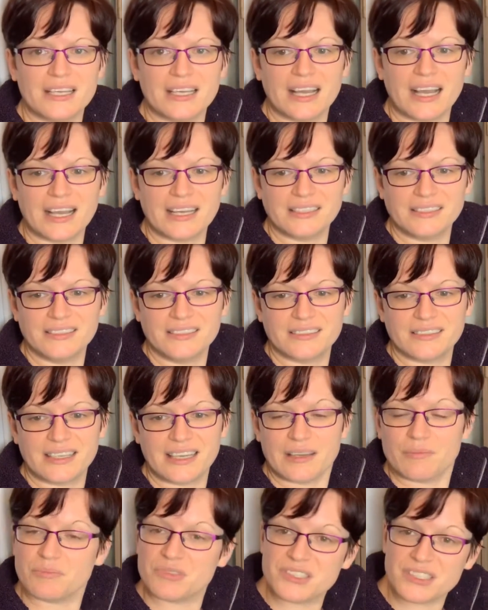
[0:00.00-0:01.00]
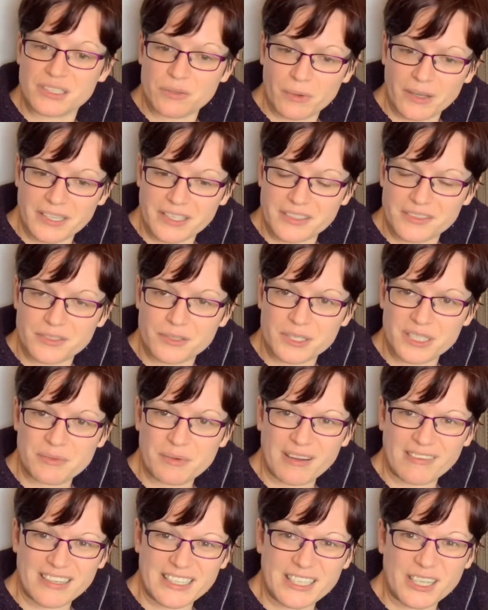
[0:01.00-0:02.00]
and see
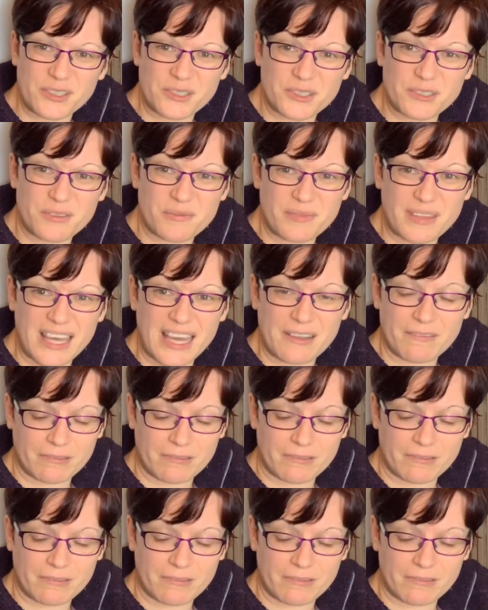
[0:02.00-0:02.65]
where it goes from there,